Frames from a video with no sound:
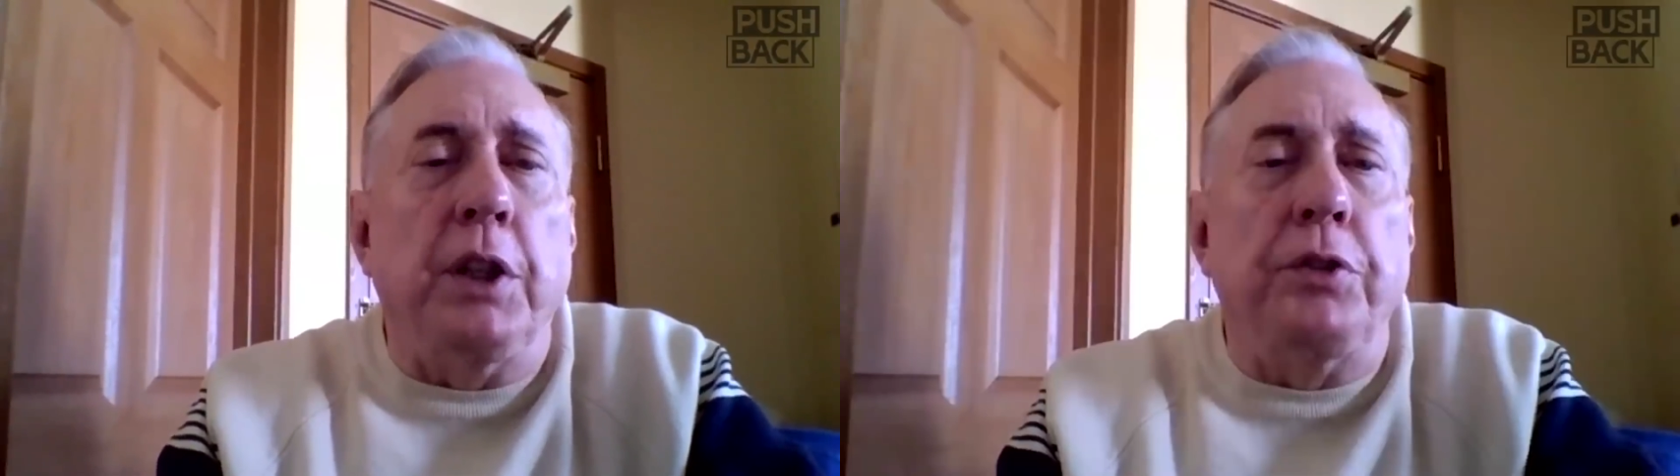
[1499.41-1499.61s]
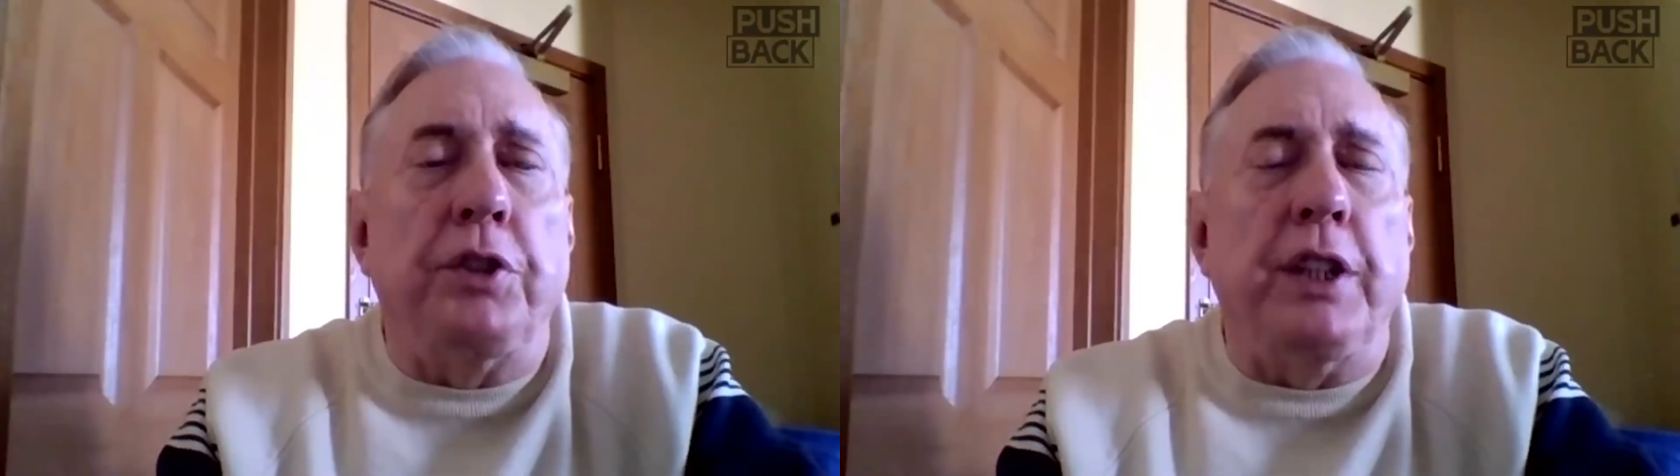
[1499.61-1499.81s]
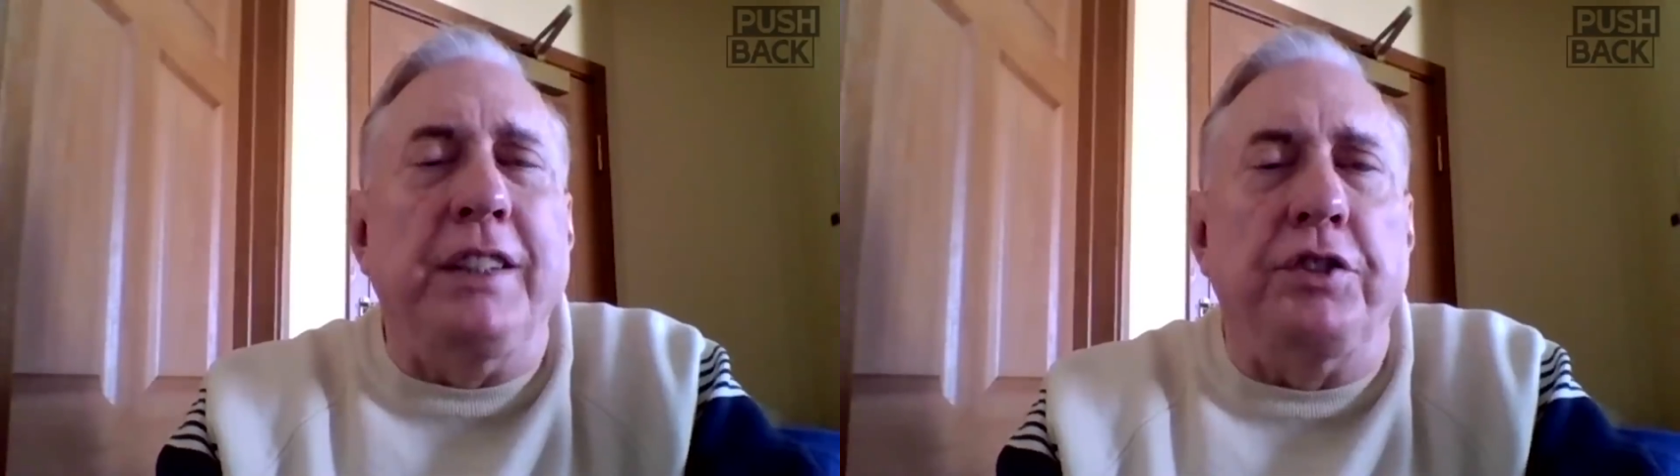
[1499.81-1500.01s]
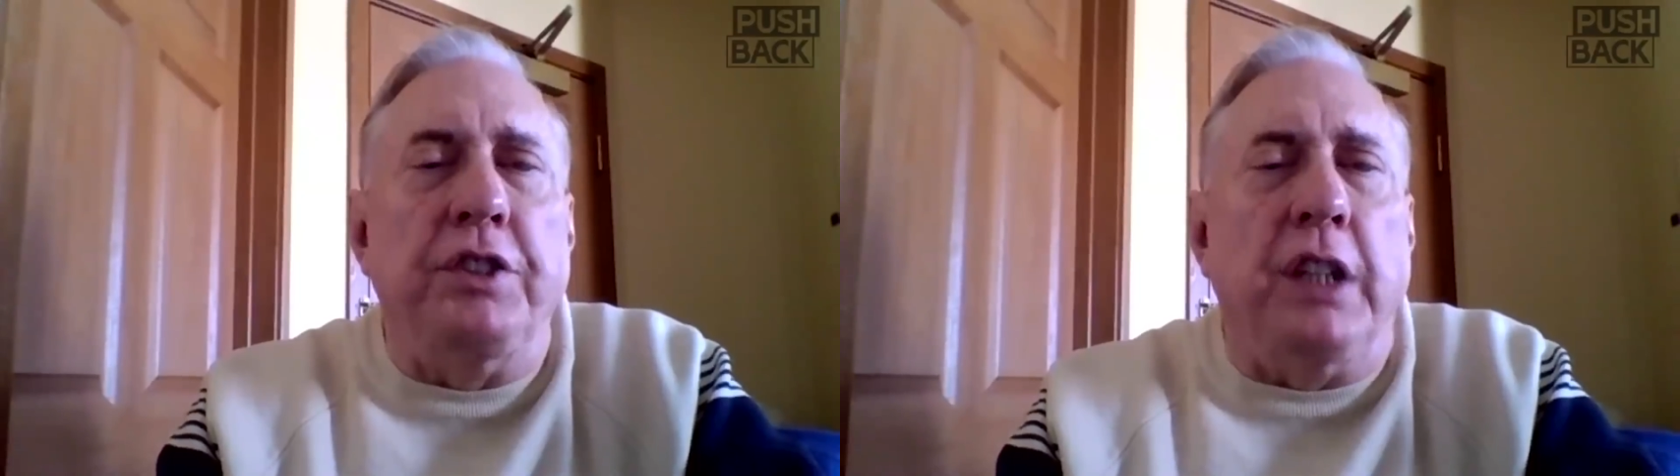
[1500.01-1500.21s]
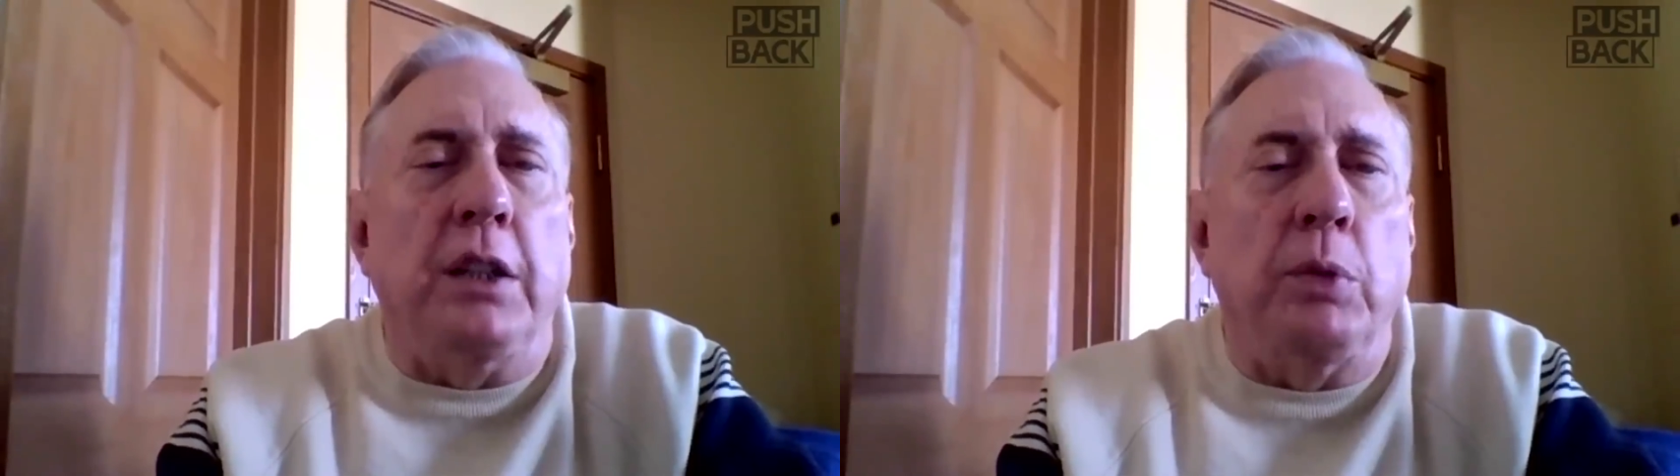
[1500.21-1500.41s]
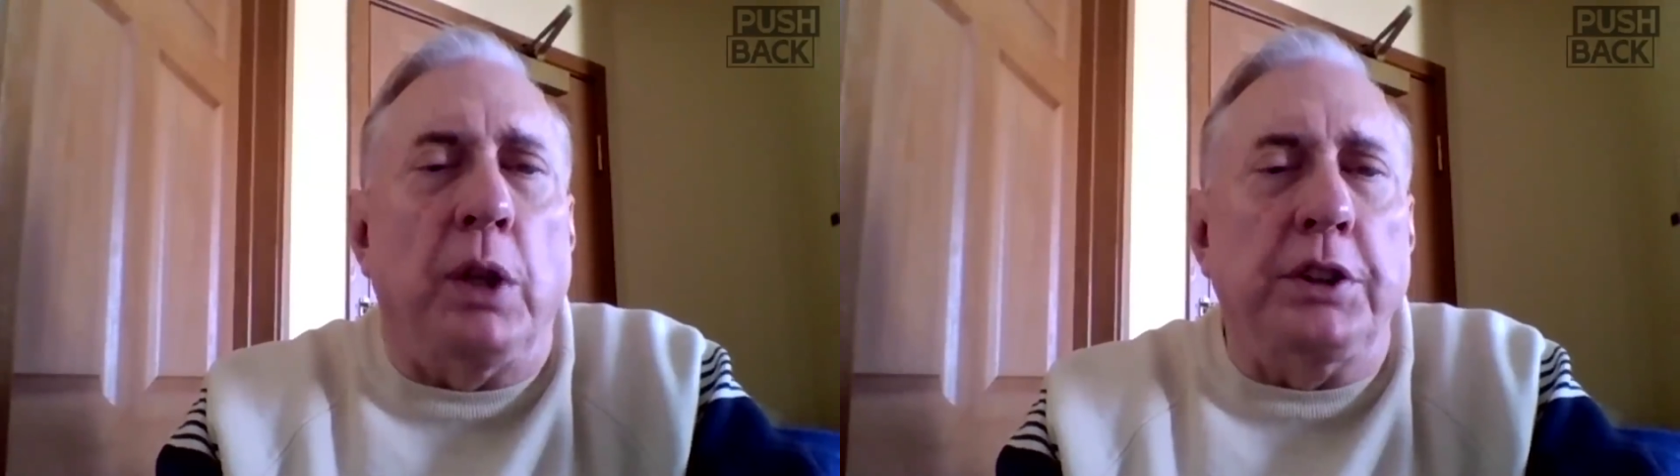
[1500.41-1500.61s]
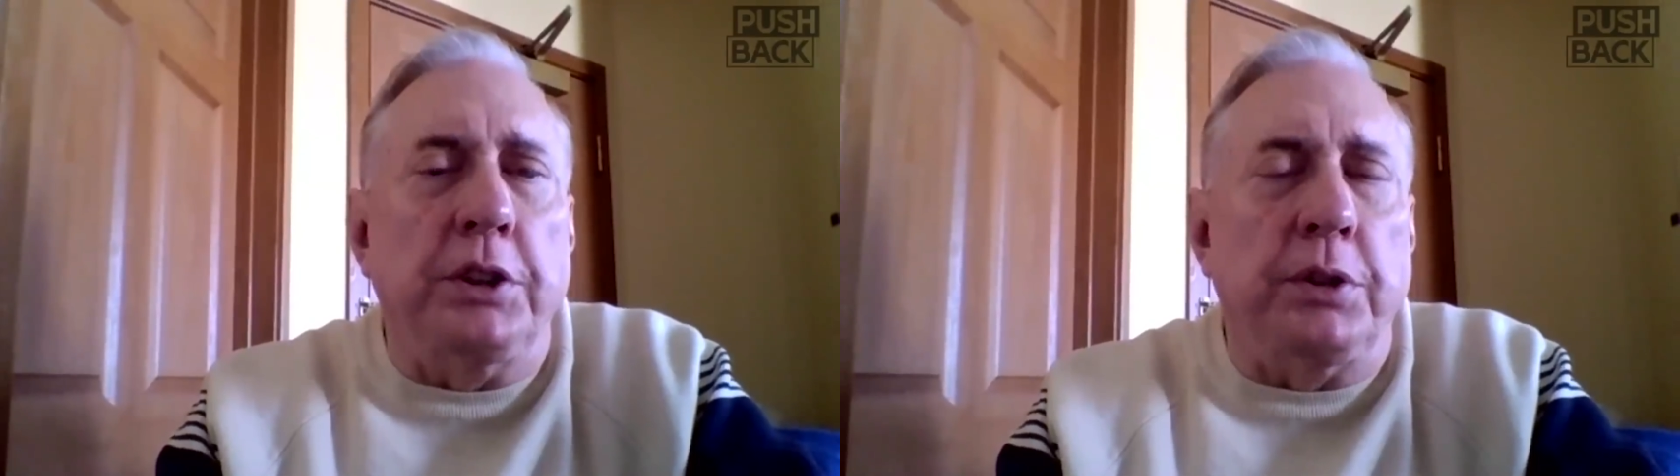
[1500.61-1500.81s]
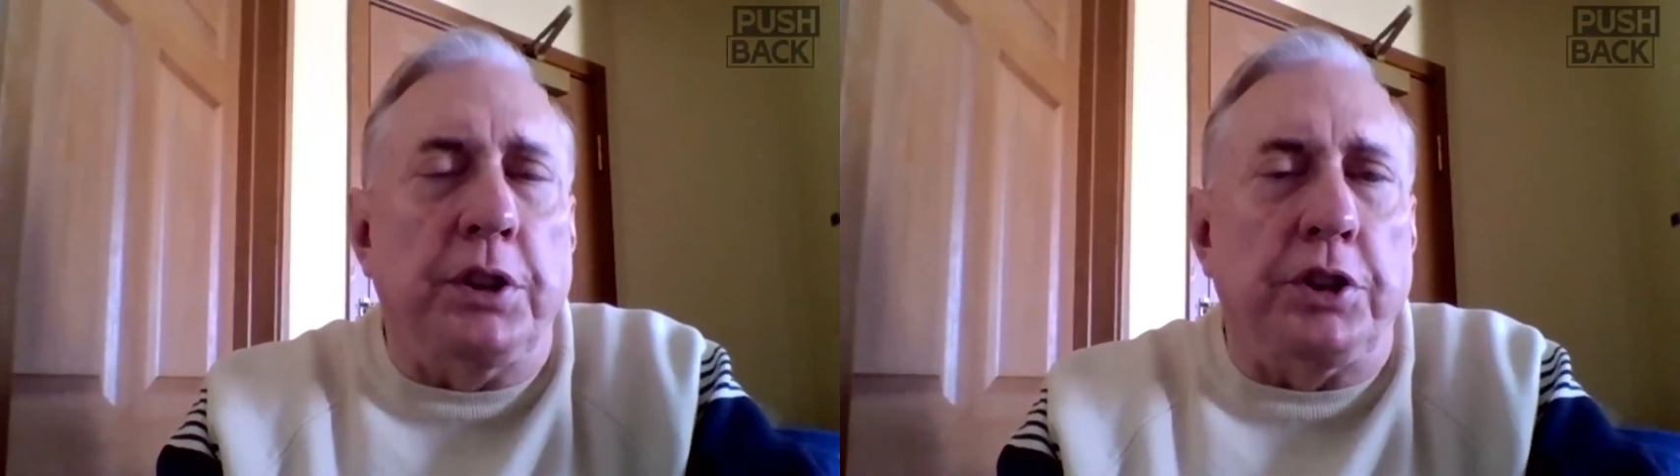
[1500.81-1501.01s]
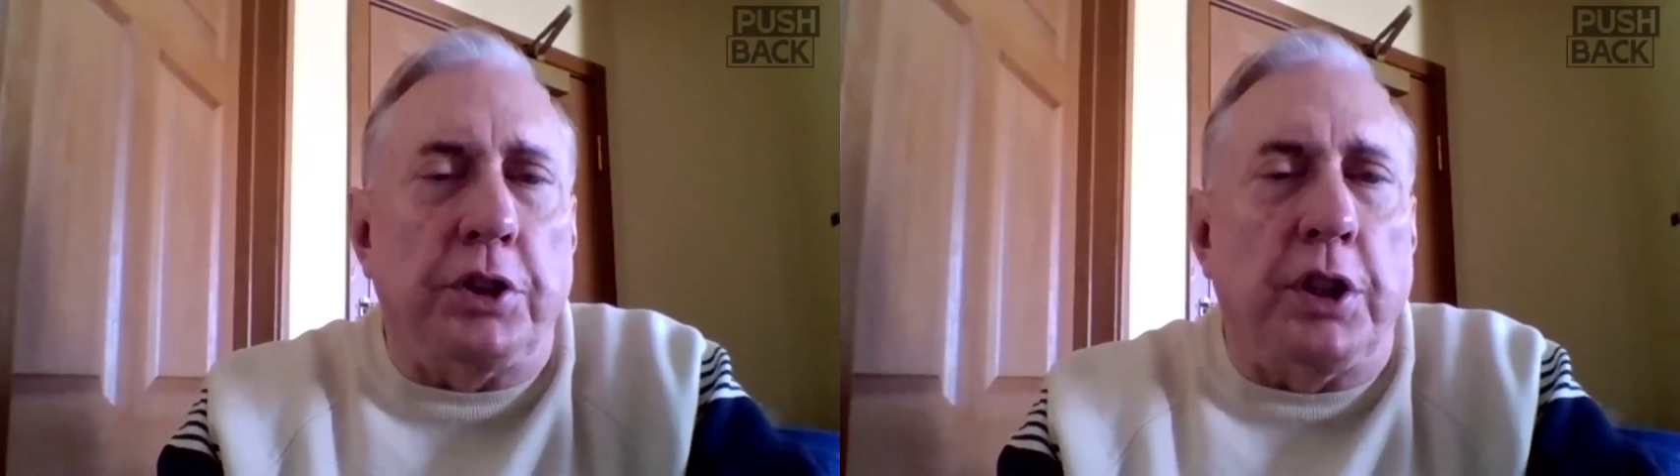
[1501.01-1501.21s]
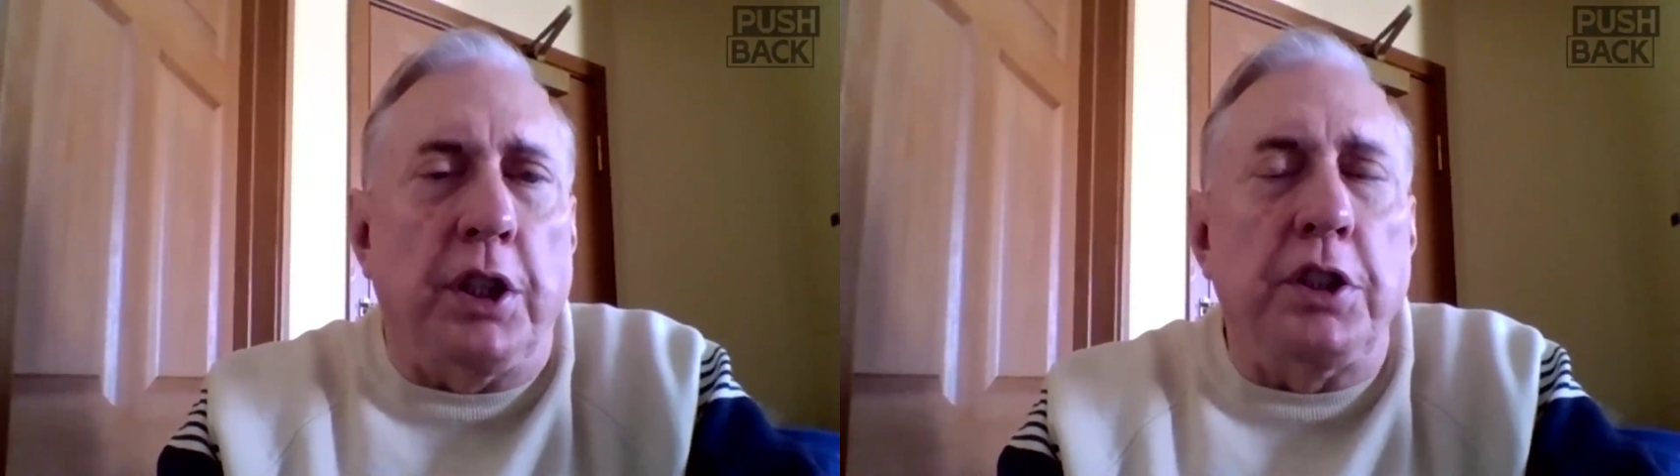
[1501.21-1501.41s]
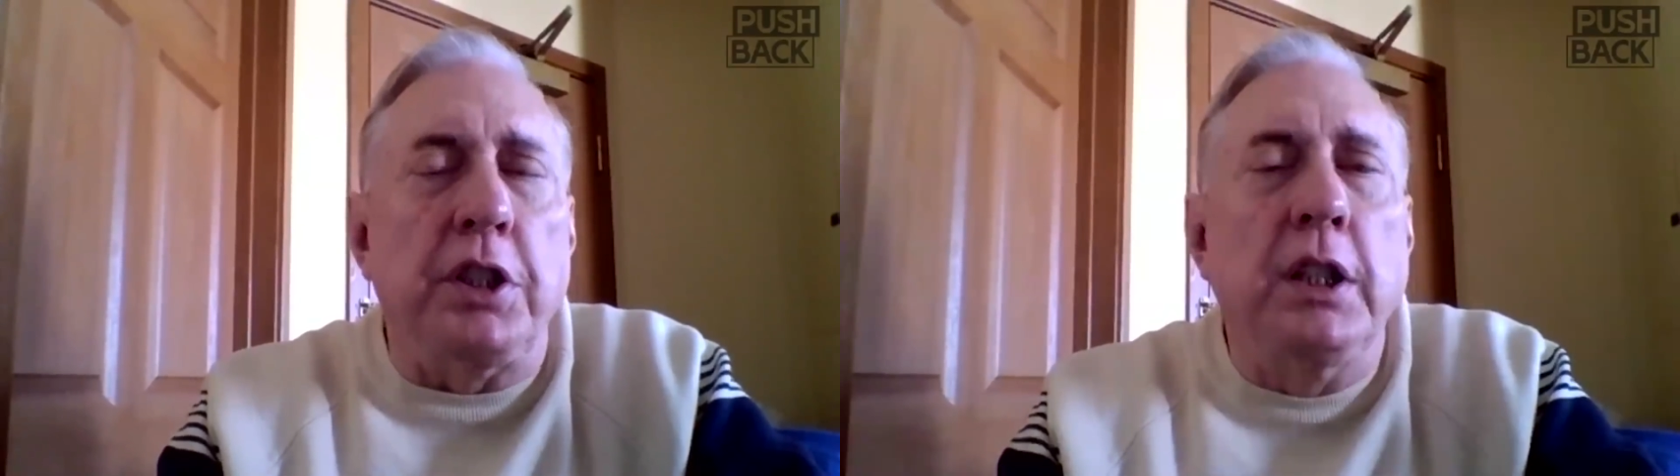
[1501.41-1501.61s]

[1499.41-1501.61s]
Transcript: those things done while you're in charge,